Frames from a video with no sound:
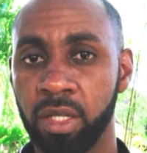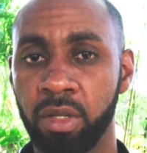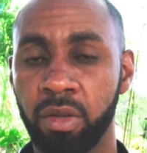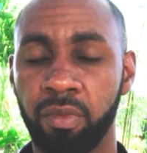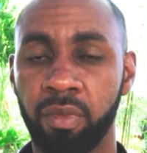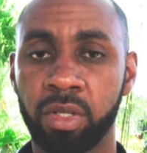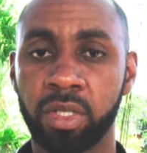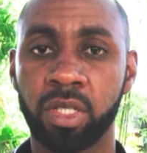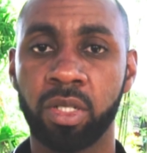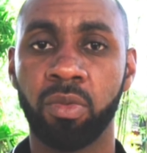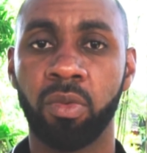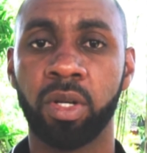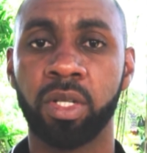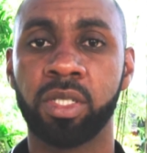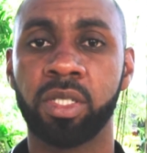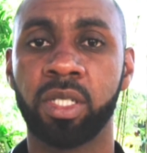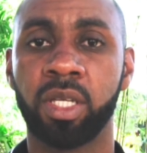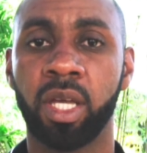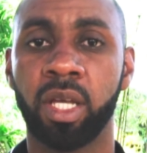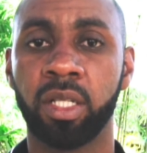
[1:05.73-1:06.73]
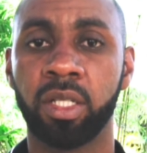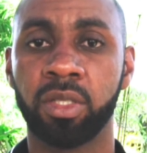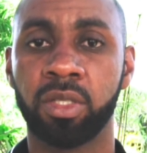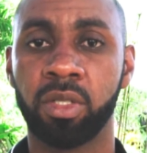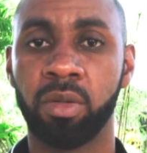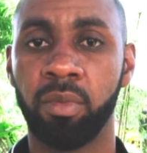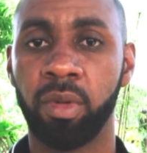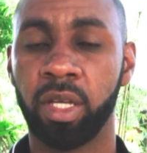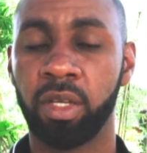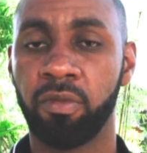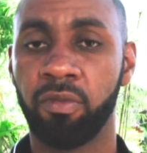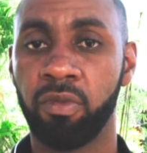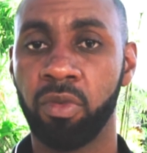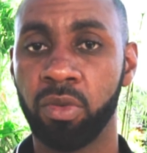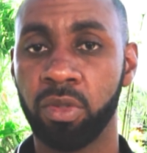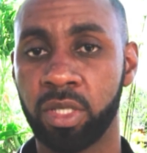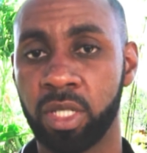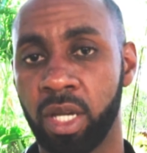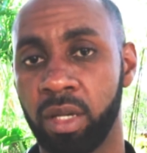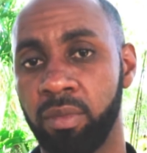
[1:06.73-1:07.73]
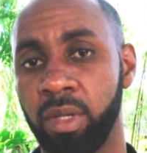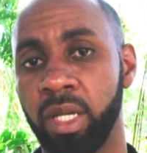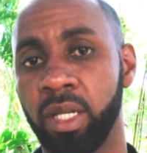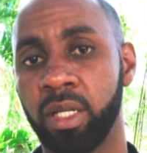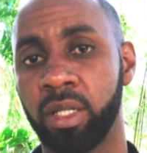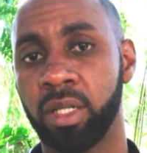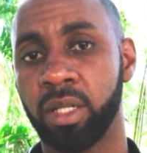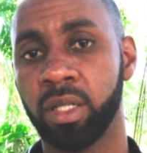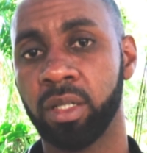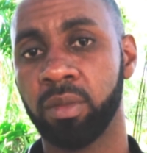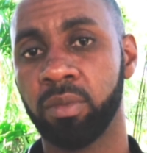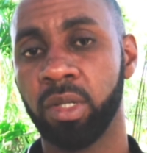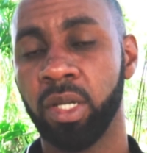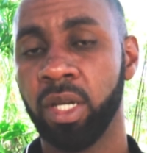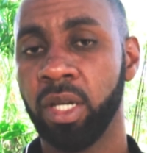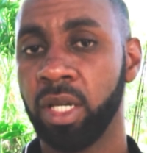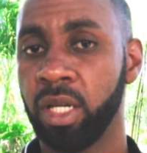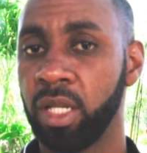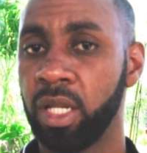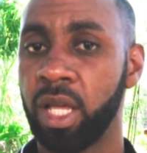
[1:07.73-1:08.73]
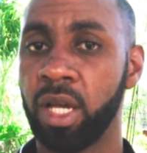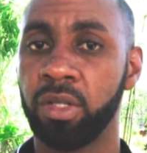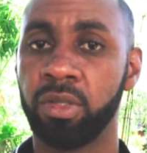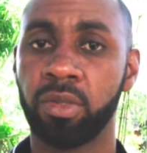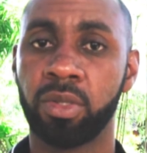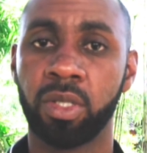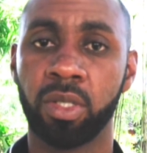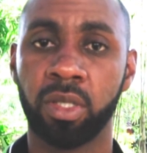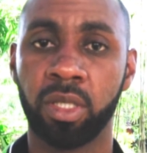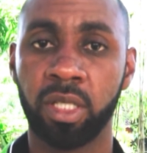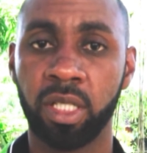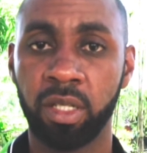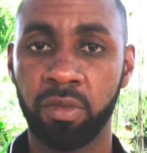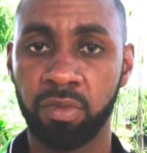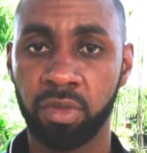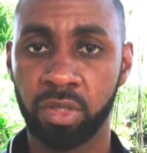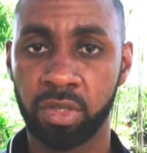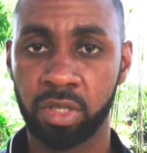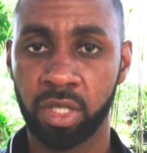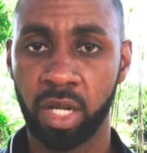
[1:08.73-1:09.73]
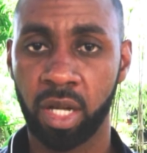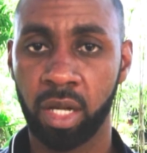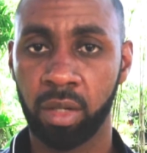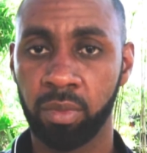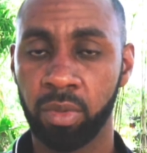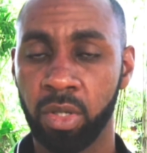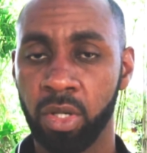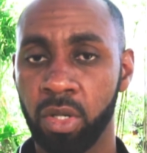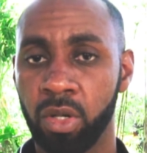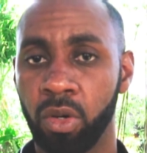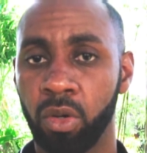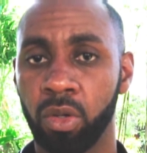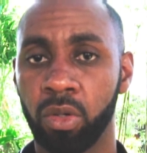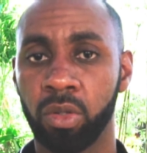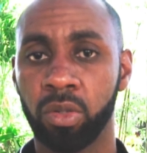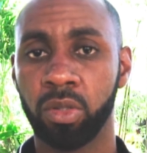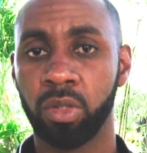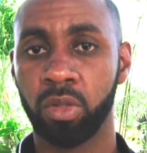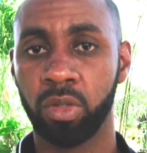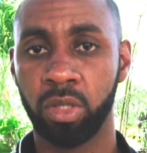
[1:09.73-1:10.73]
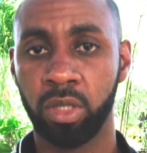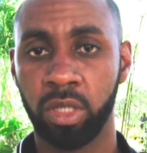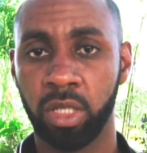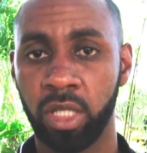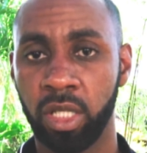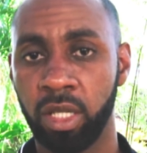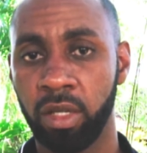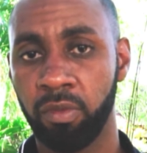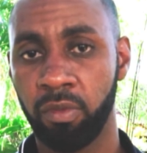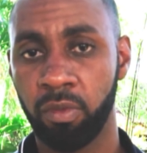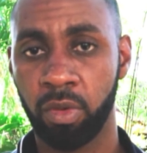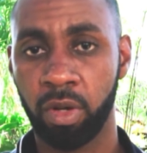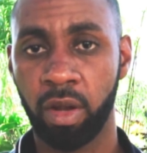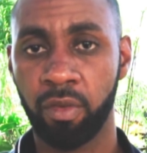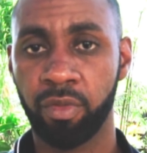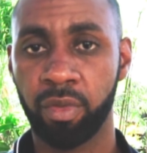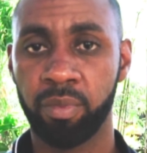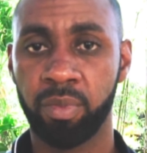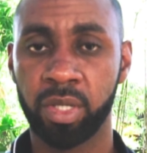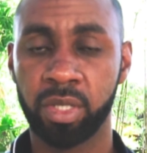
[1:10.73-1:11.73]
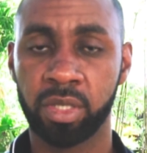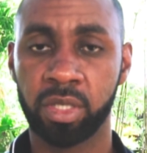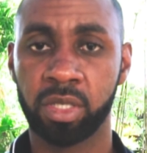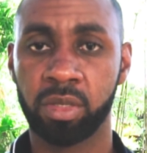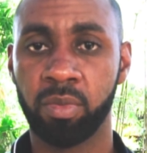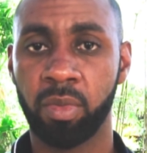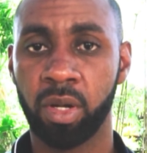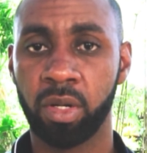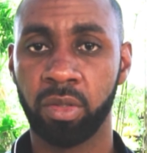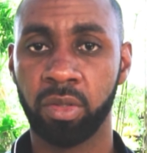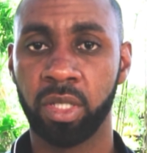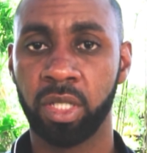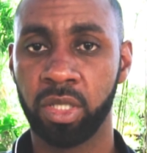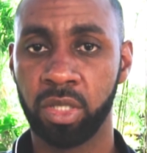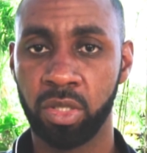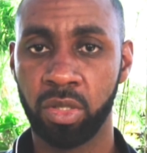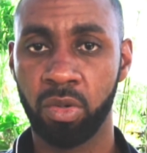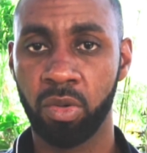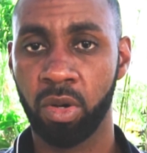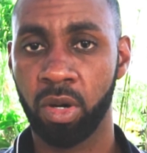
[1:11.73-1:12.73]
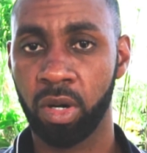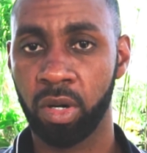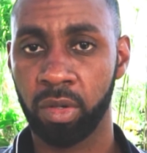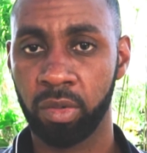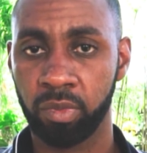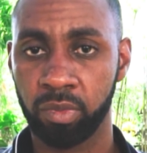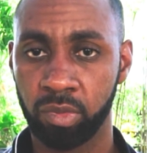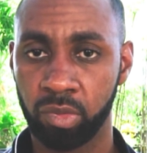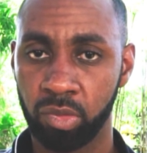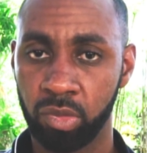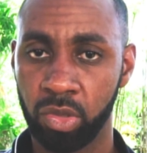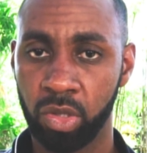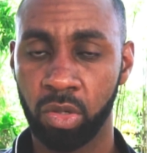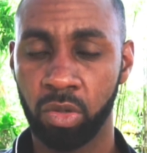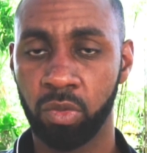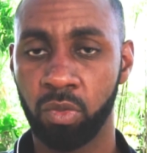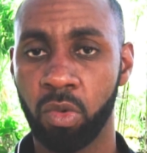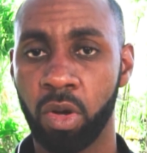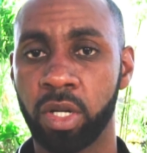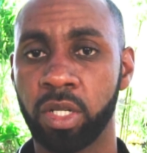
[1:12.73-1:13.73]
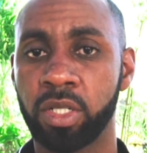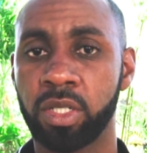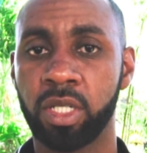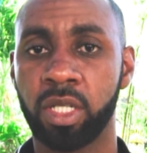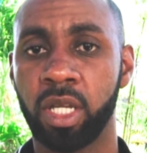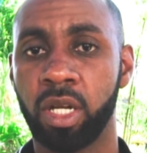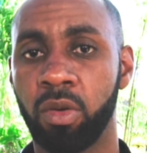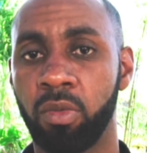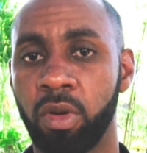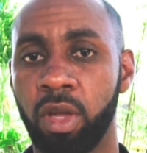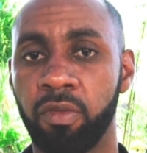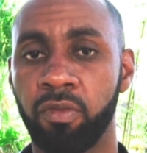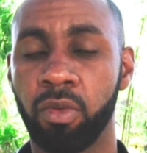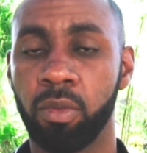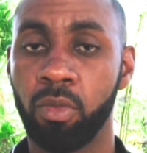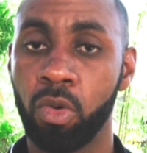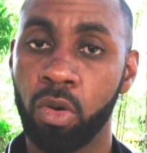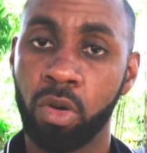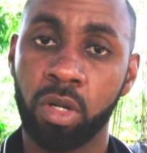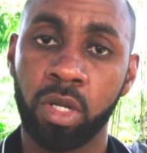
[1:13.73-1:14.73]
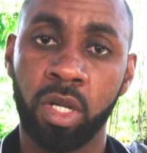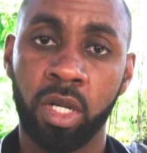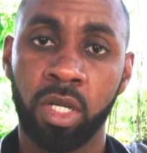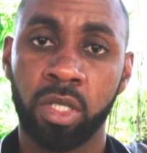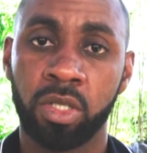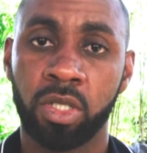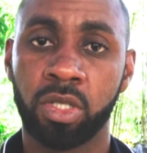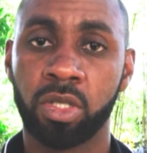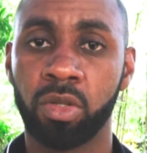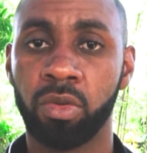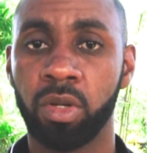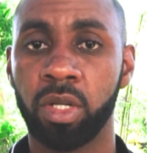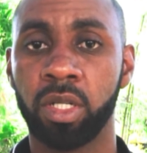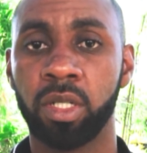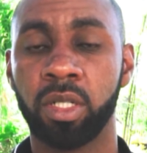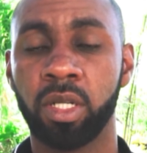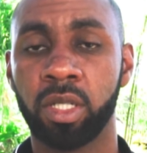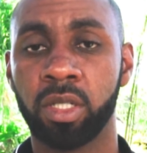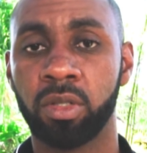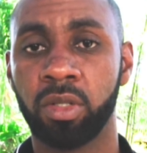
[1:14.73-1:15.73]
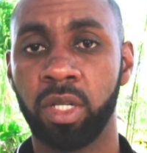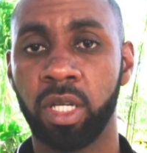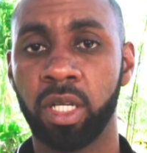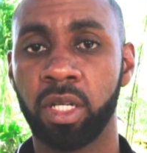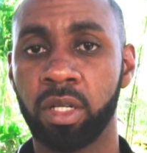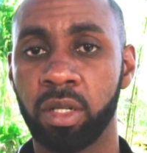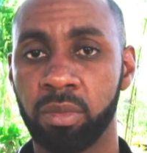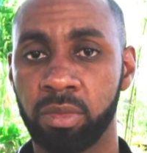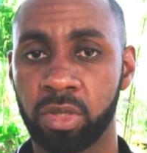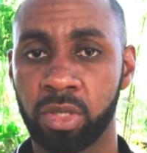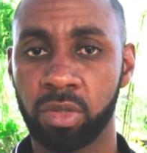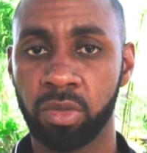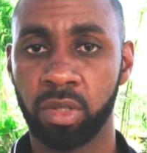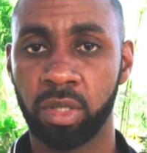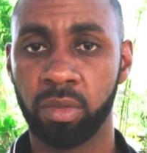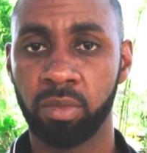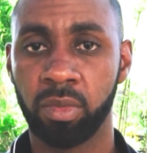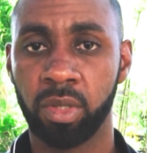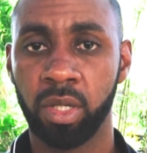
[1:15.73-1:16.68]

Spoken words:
You eventually want to scale it to make a full-time income and allow you to leave your job or leave whatever business model that you are, wanting to get away from, or just create another income stream.